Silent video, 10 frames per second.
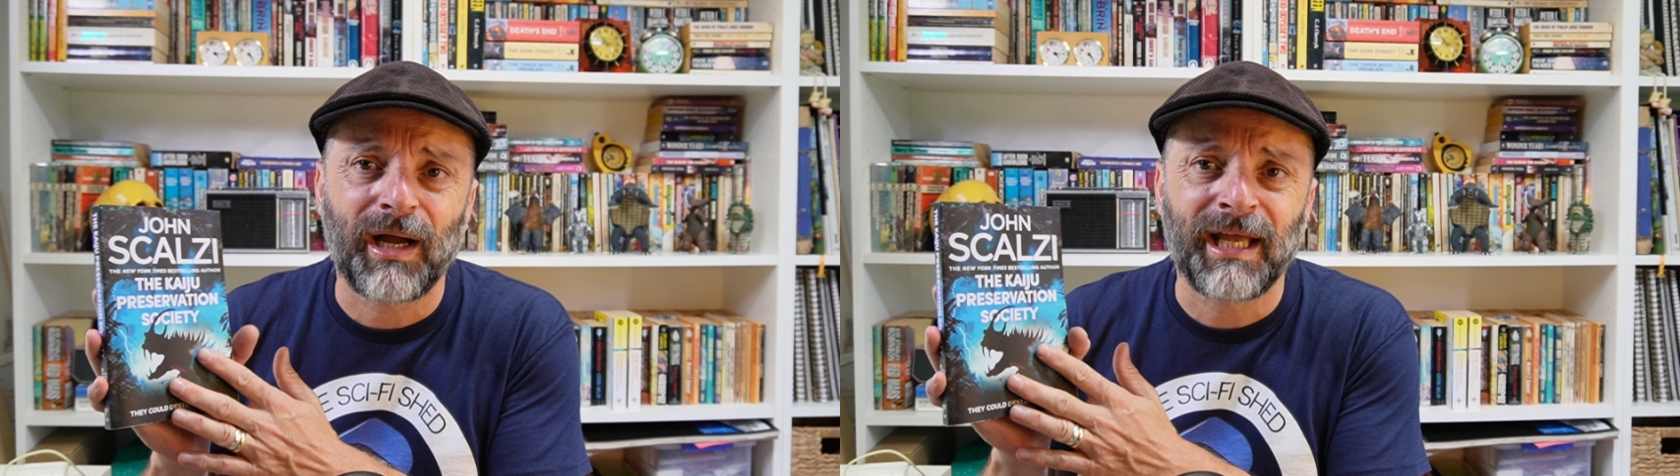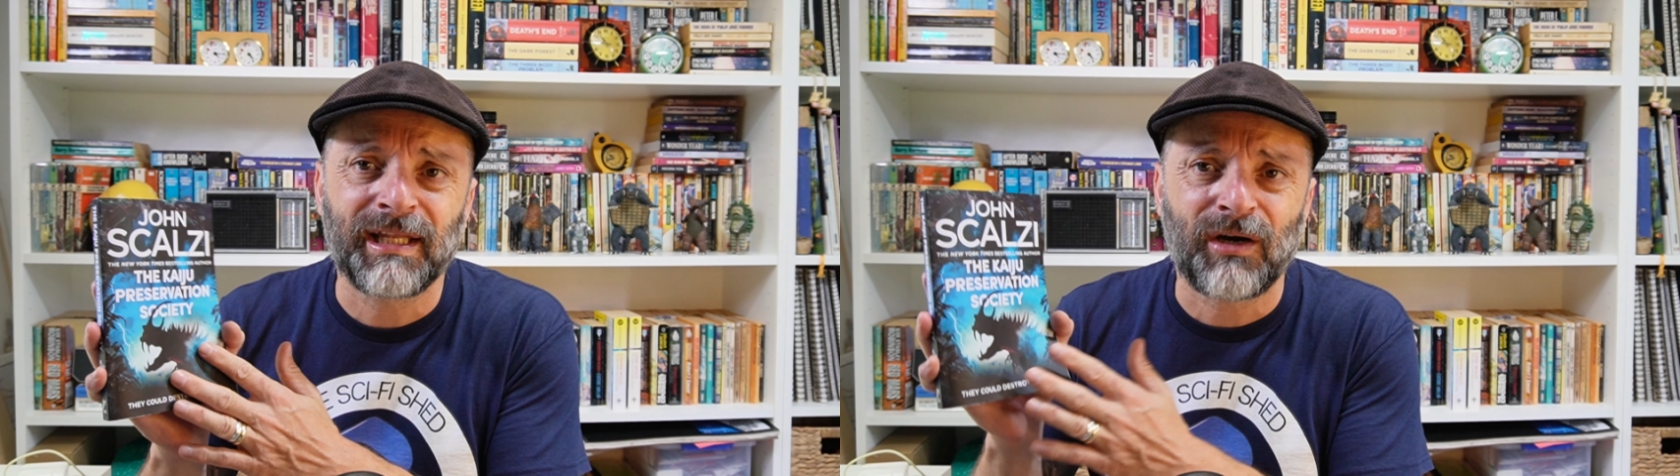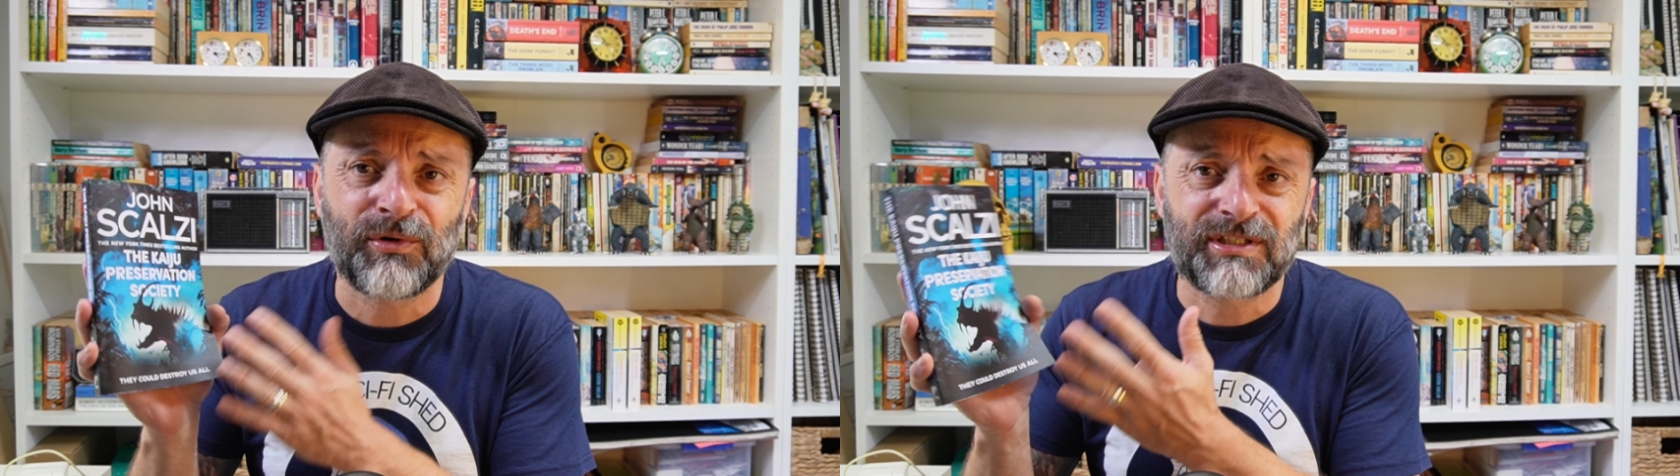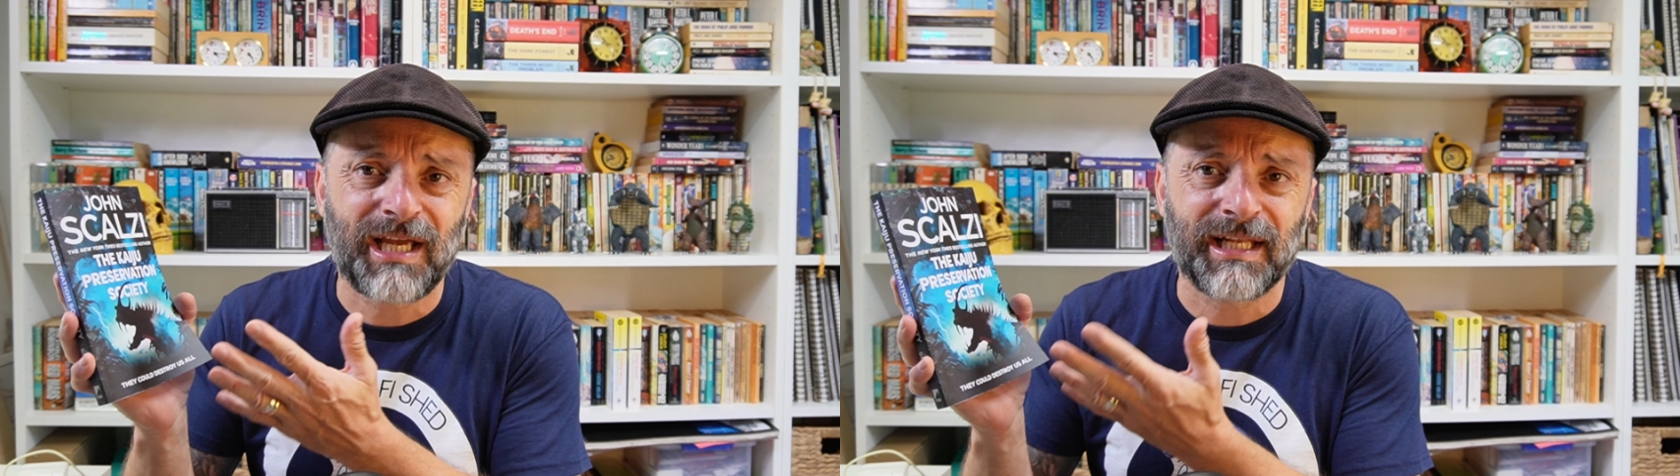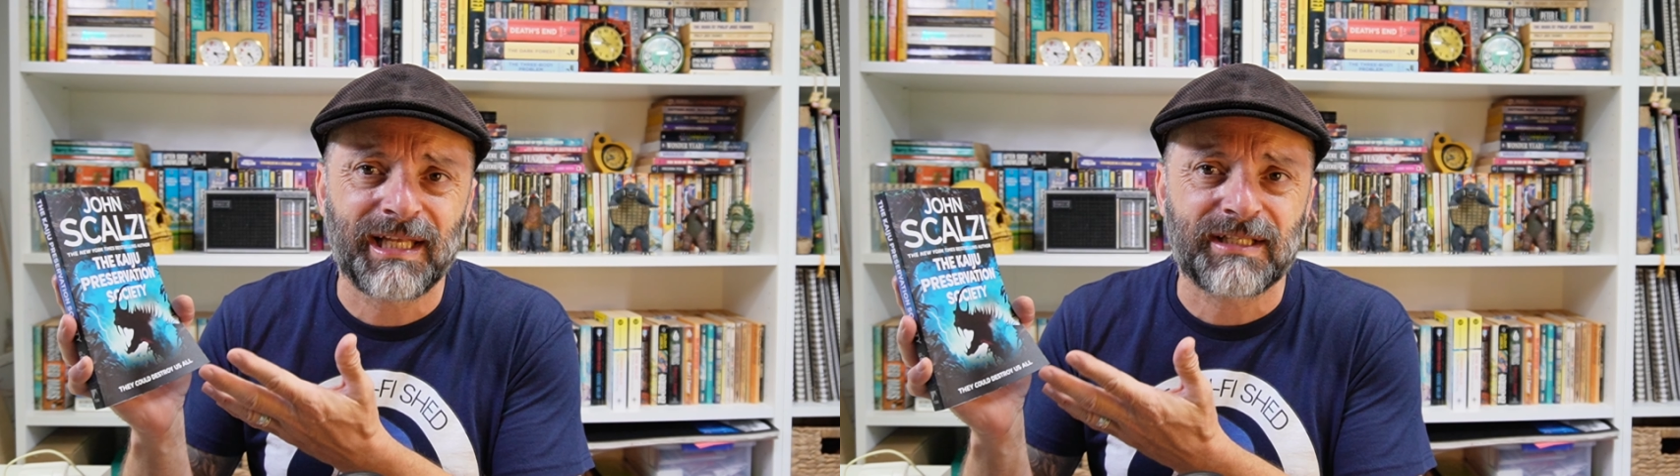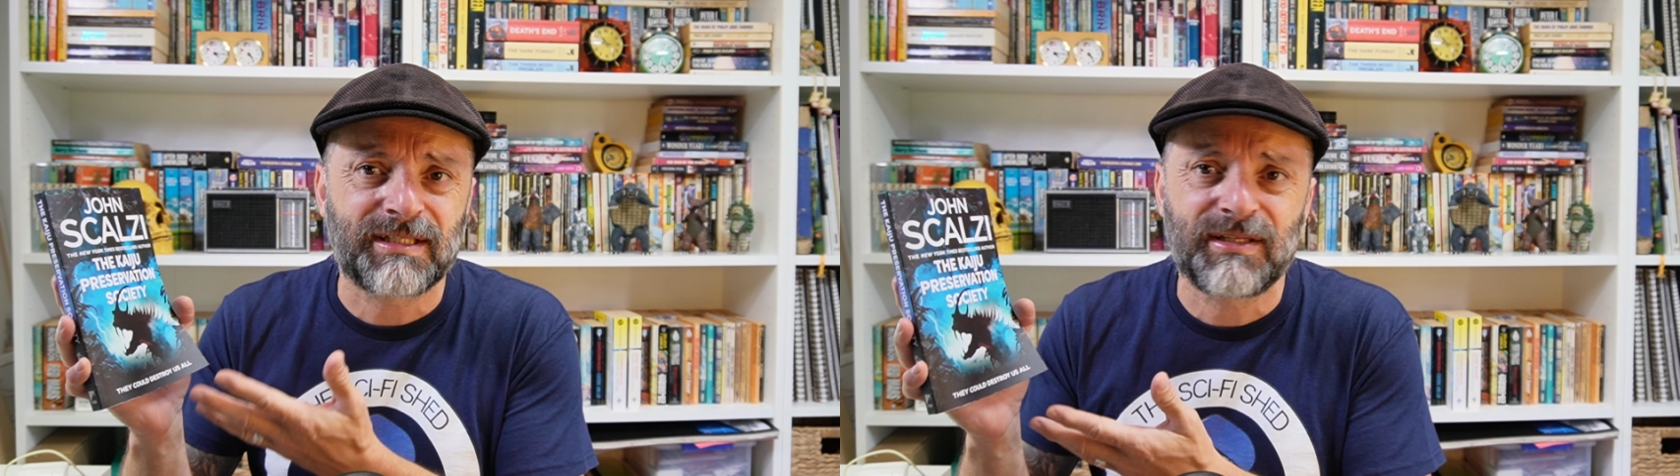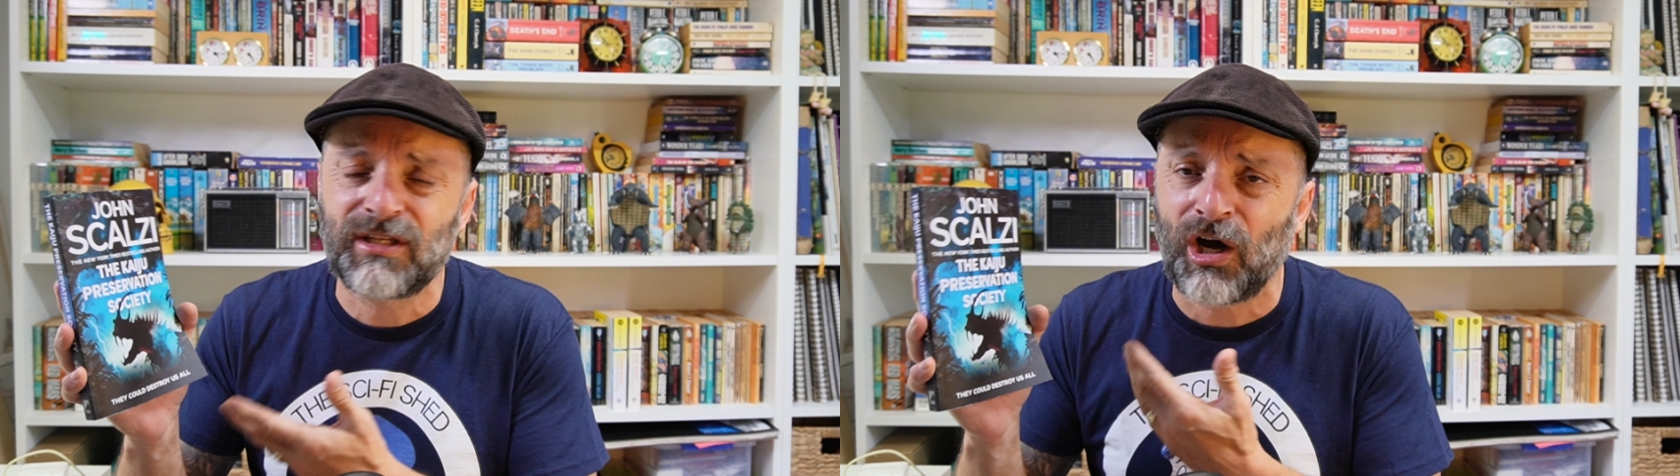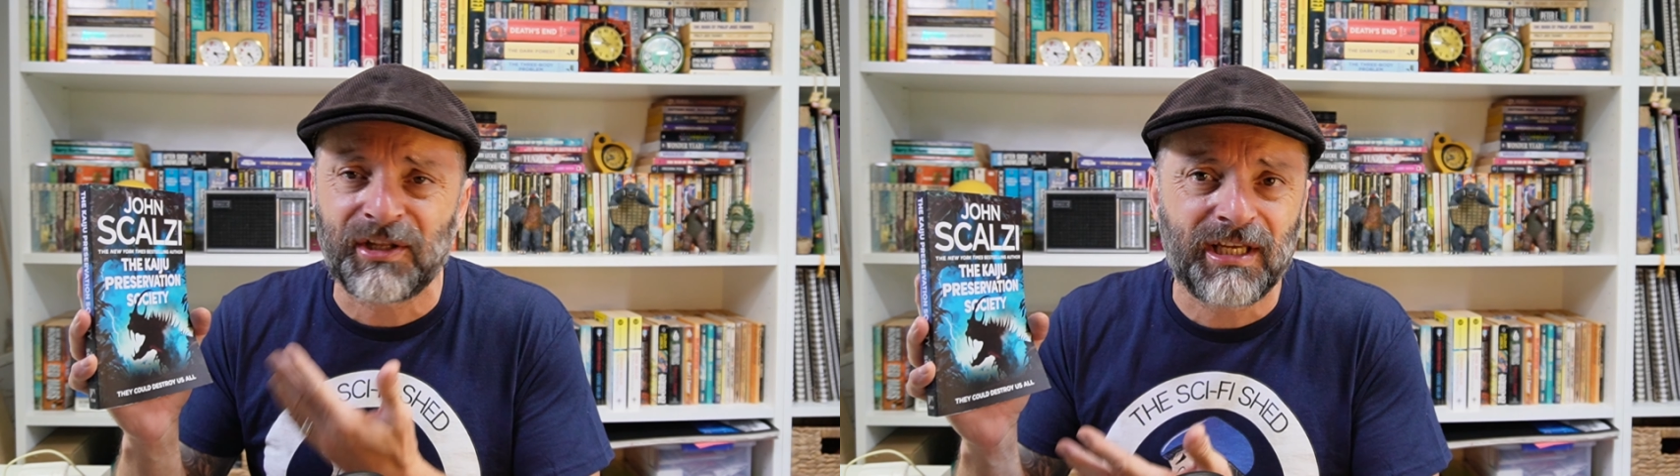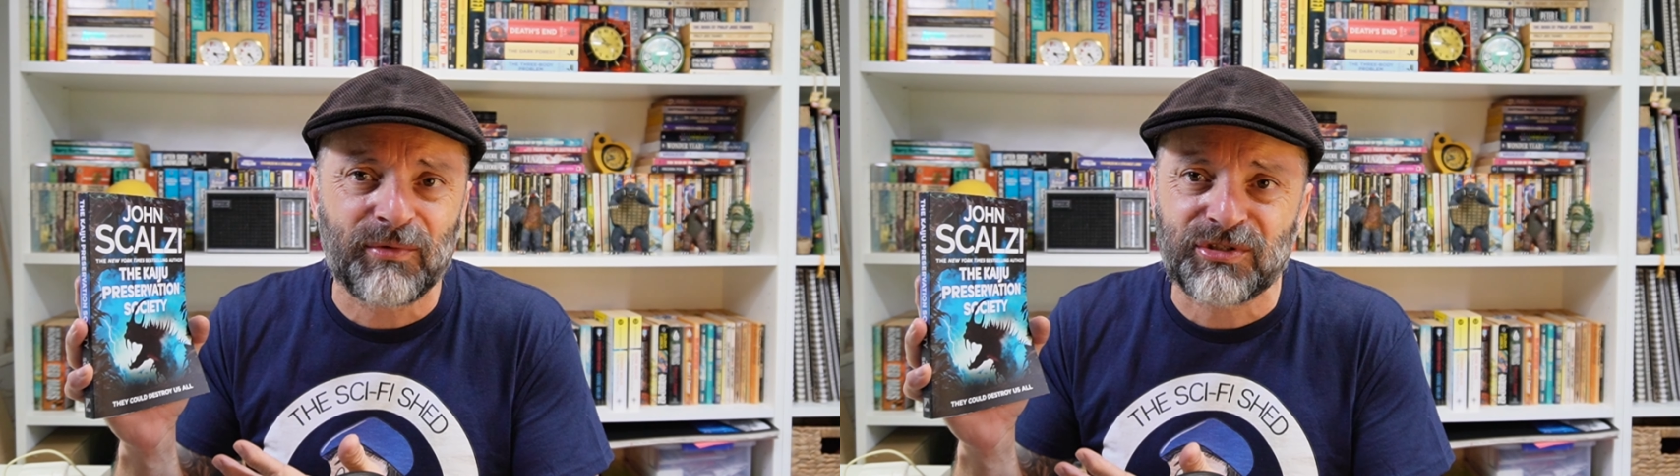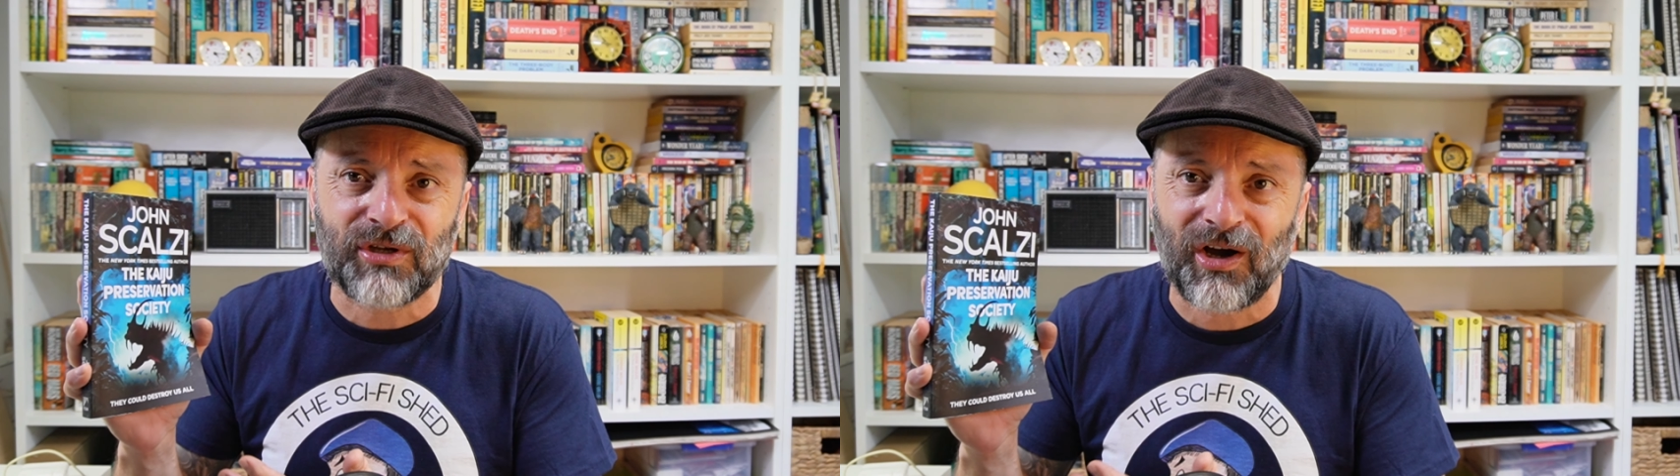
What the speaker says: and I would say that the idea was